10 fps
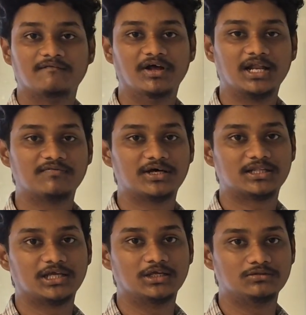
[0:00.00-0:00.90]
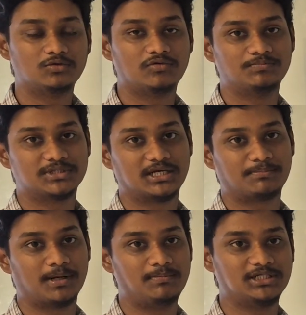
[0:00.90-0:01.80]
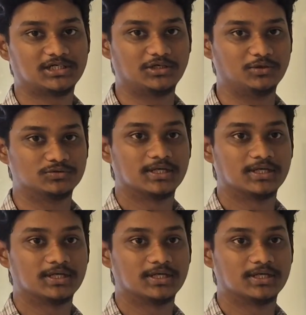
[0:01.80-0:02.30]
whenever the Hindu website publish a news,